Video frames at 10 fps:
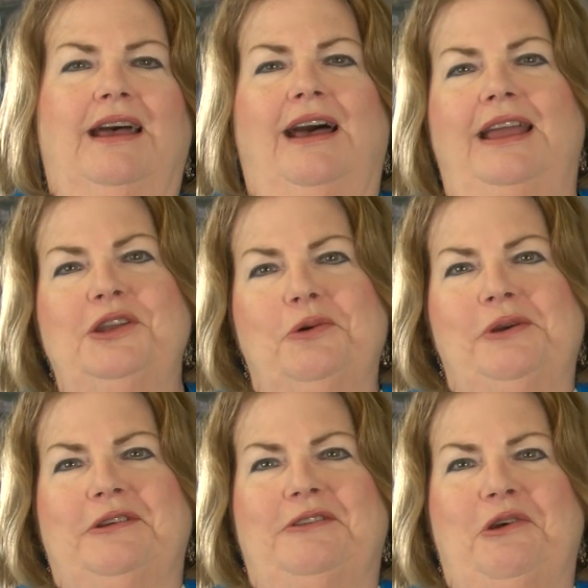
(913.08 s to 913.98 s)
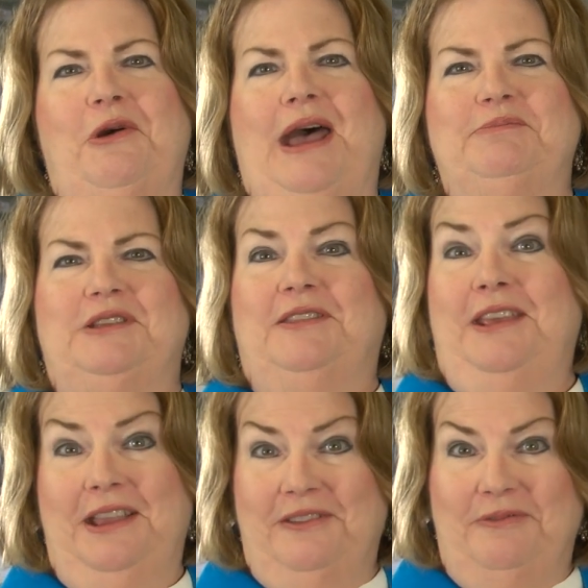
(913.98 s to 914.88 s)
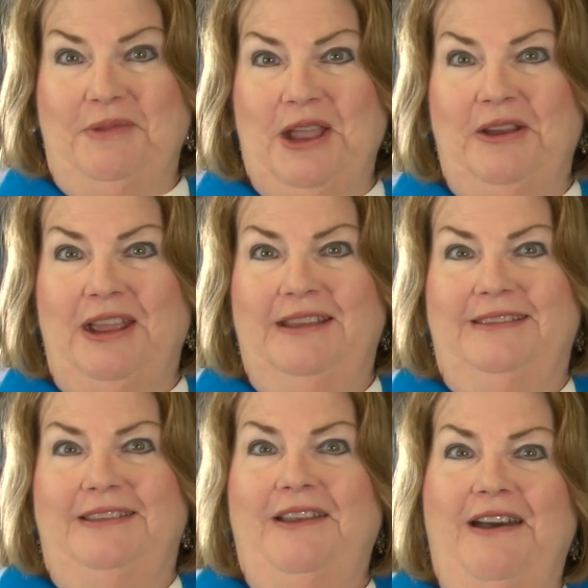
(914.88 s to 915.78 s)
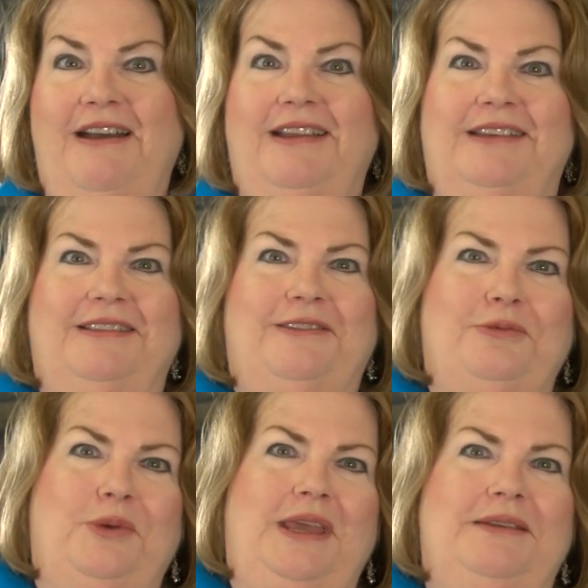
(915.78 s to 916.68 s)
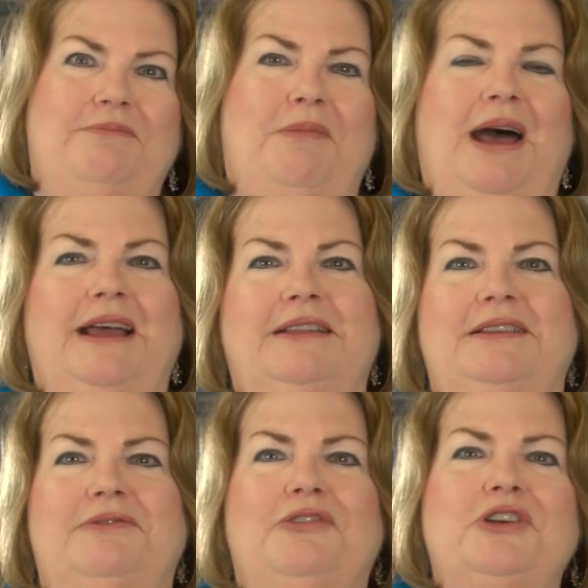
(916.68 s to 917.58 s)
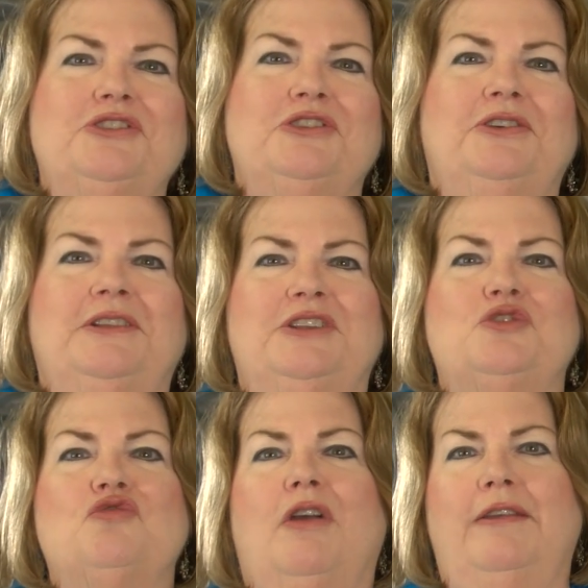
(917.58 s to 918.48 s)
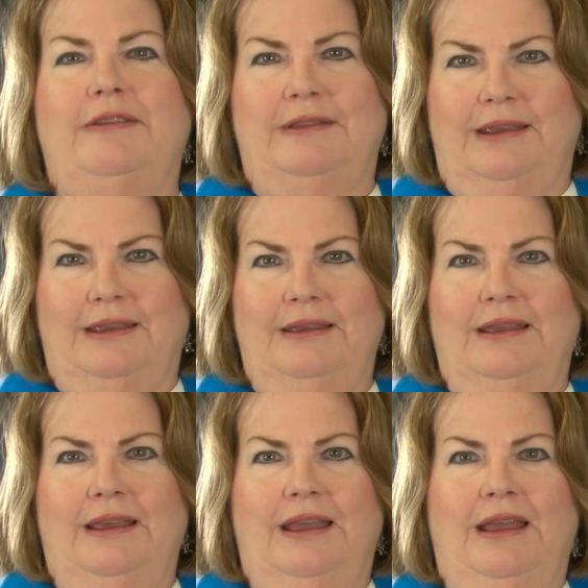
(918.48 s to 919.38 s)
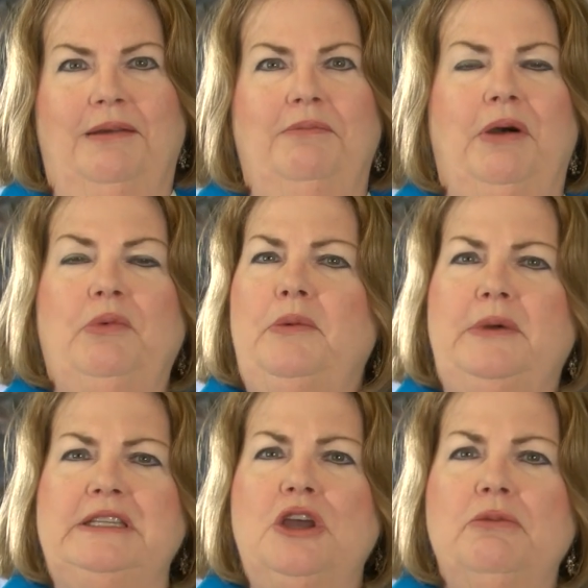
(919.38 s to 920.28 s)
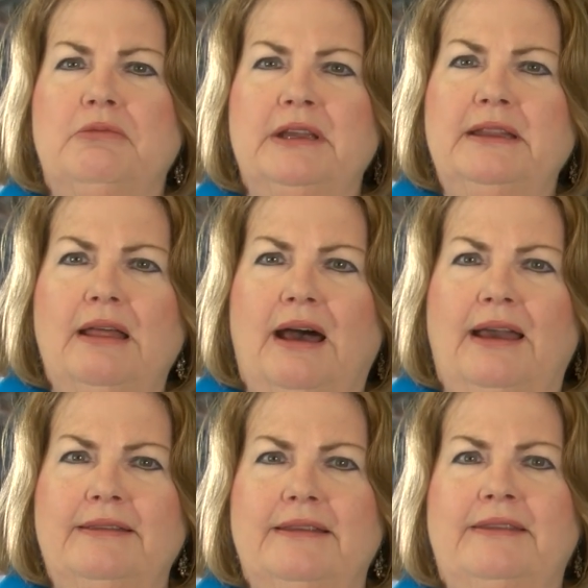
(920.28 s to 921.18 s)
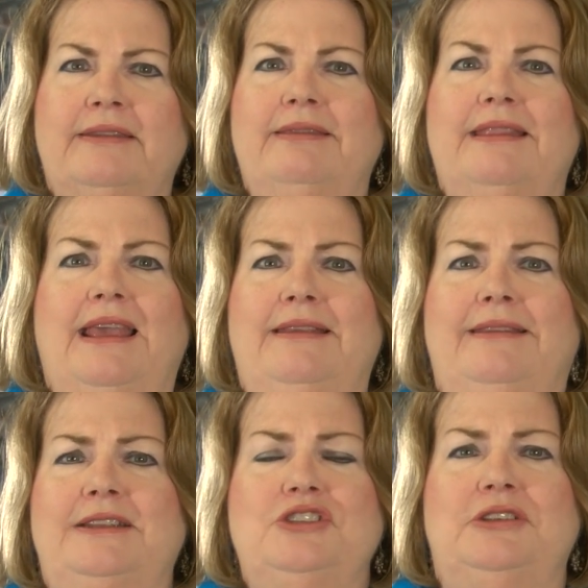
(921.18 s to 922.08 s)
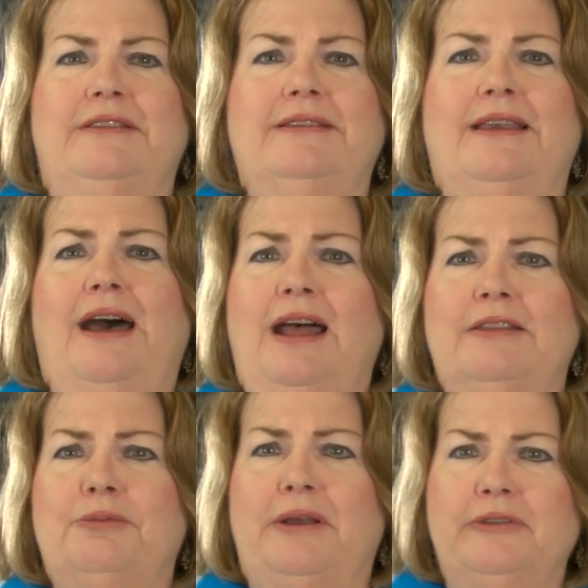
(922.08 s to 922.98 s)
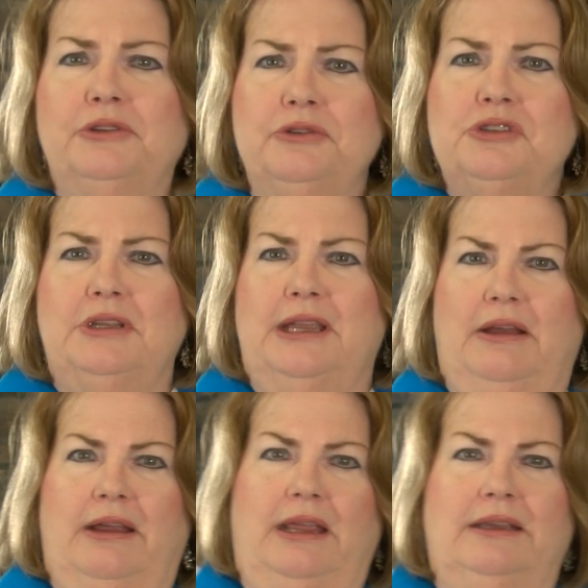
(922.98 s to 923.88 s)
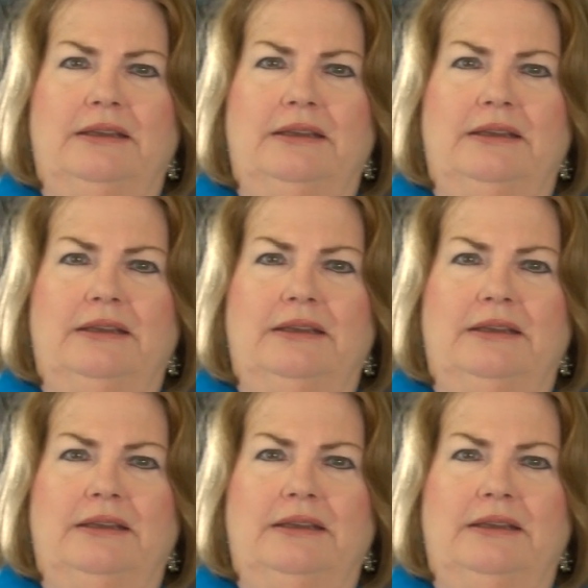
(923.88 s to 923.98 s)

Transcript: I know we're so apt to think of Mary as young and sweet and mild and virginal and trusting, but what we don't realize is that she's God's revolutionary.